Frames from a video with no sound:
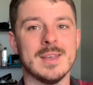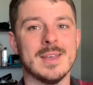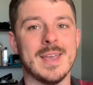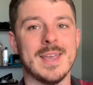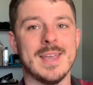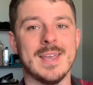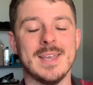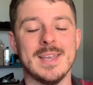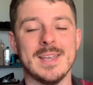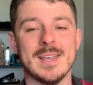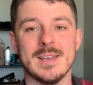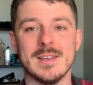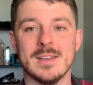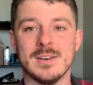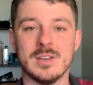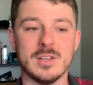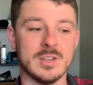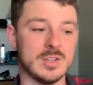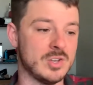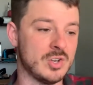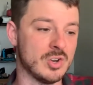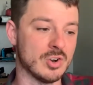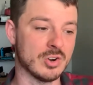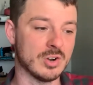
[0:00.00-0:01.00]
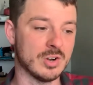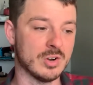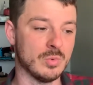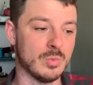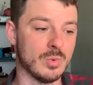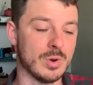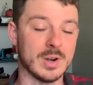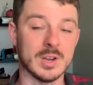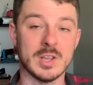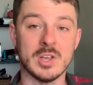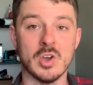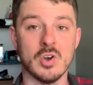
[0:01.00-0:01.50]
And you're going to
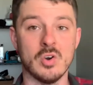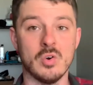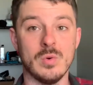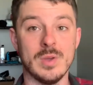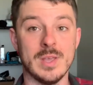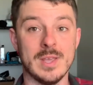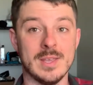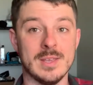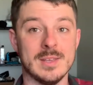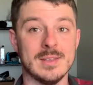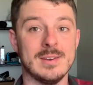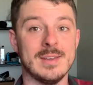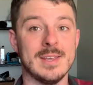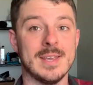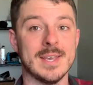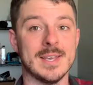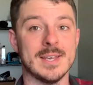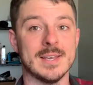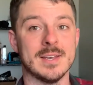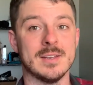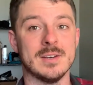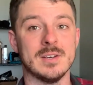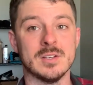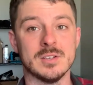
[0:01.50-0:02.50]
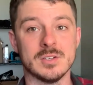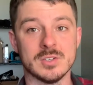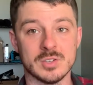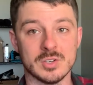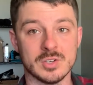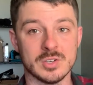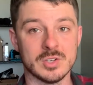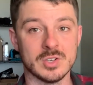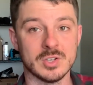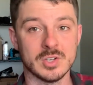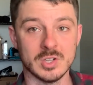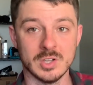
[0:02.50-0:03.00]
want to go in and
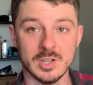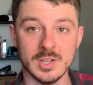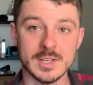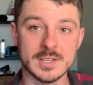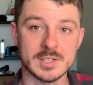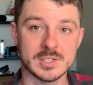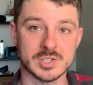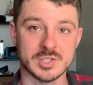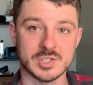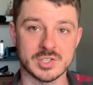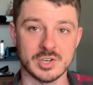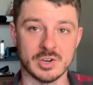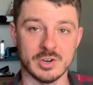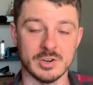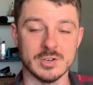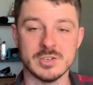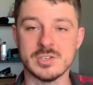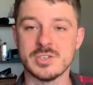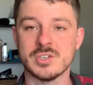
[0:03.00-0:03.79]
click search.